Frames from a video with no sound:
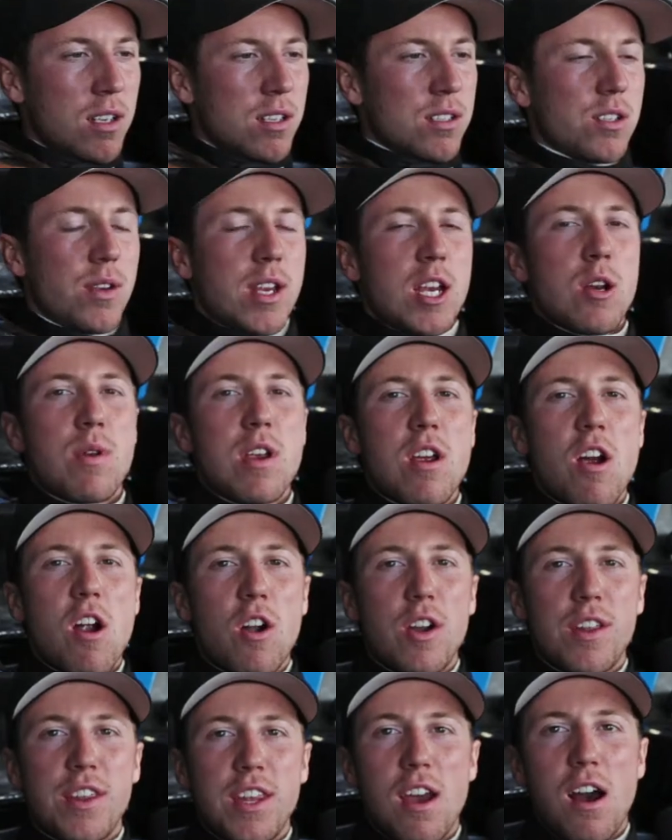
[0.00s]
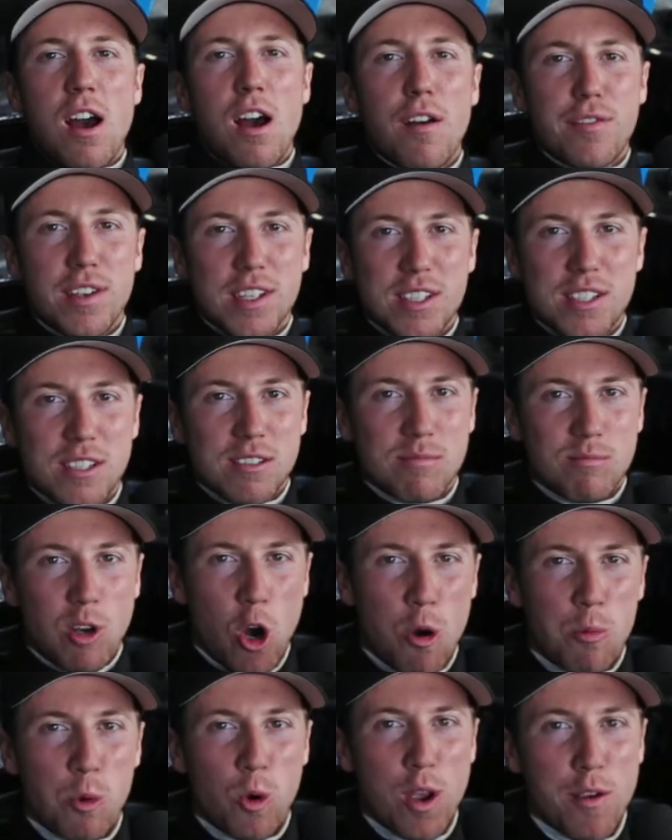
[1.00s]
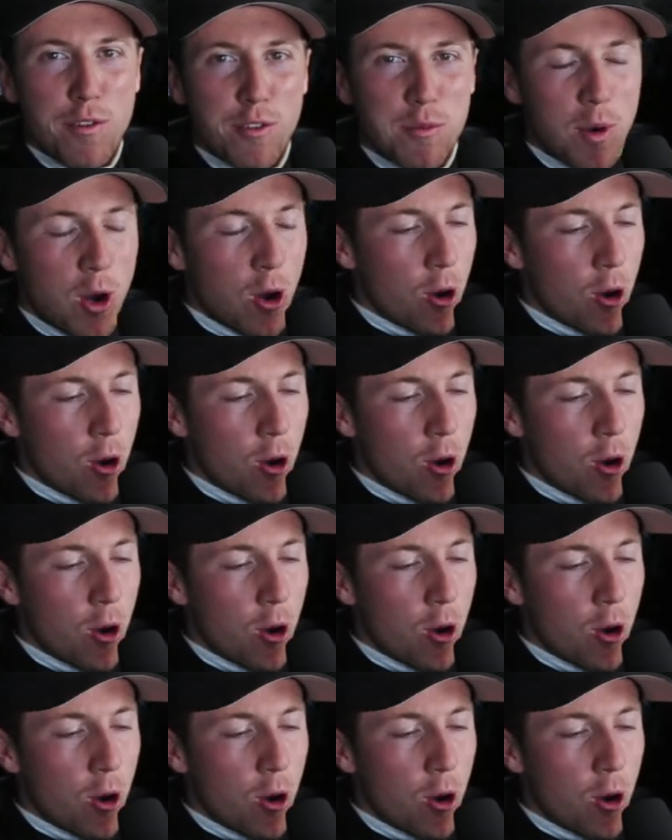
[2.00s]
So here we are in the office, home away from